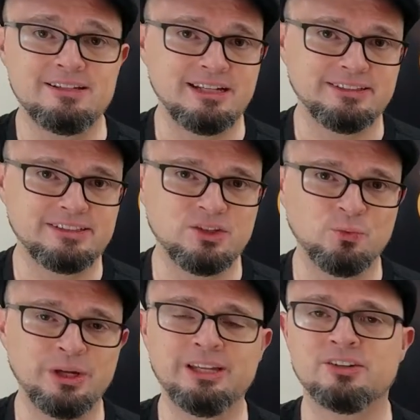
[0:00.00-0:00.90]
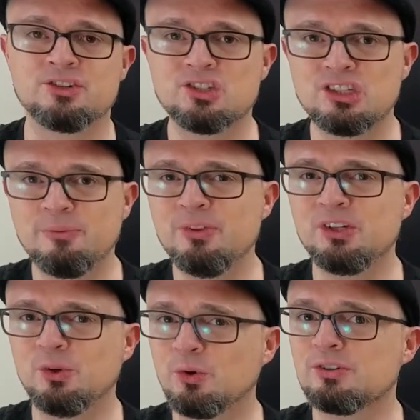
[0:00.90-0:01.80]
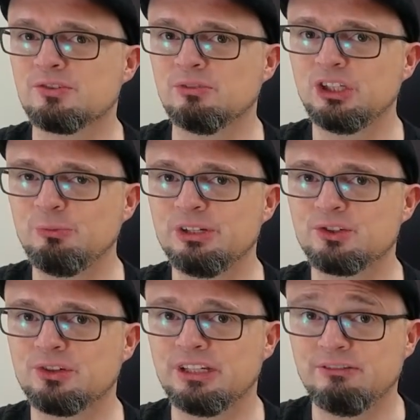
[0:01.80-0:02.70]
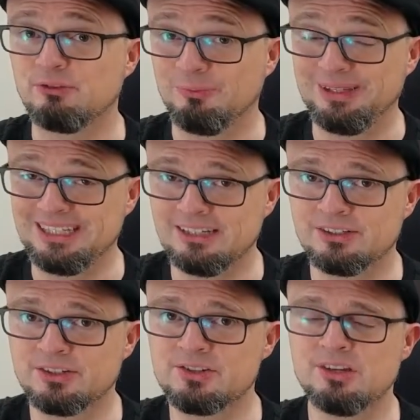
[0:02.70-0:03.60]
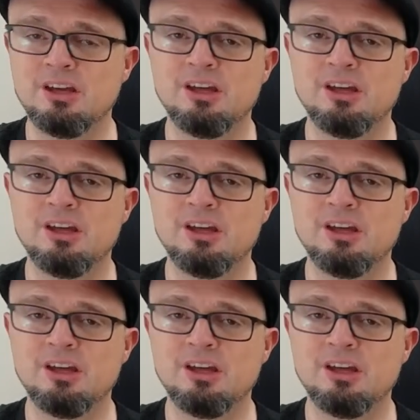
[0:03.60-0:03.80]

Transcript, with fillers: Dust in the Wind are some of the chords are a little bit tricky for beginners,